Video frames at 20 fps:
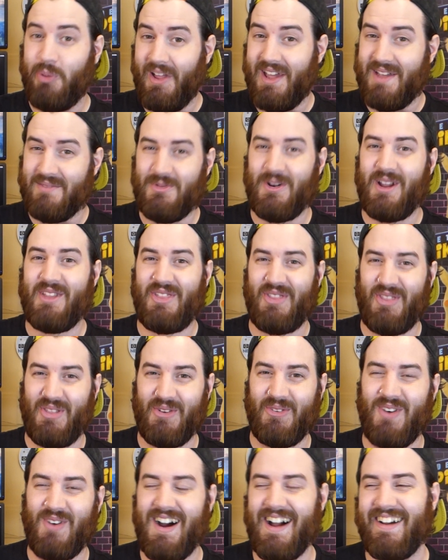play Breath of
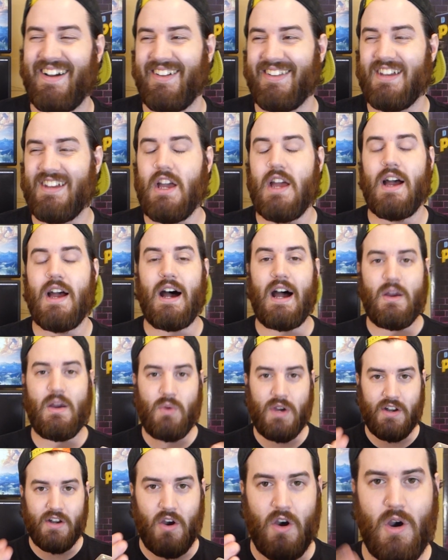the Wild. I
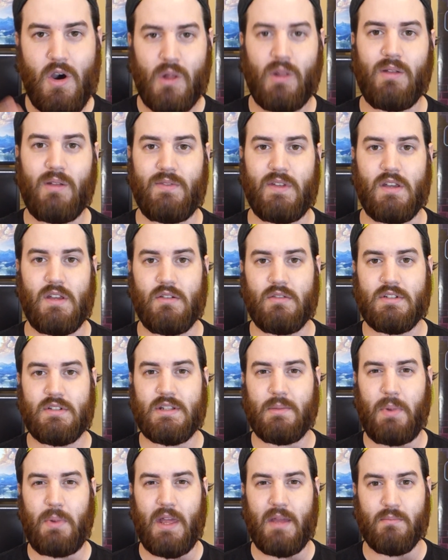want all of you
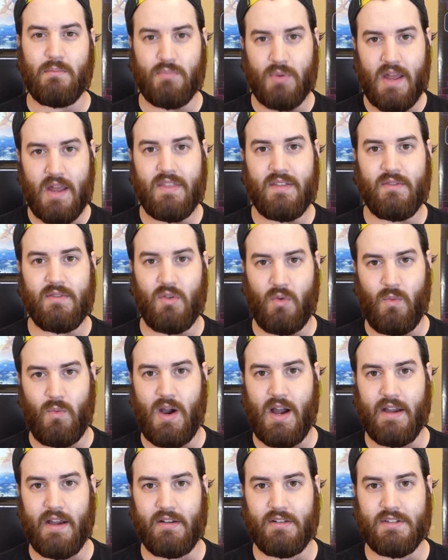to play Breath of the
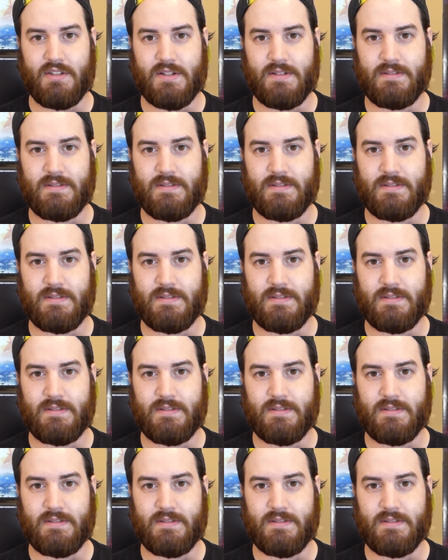Wild.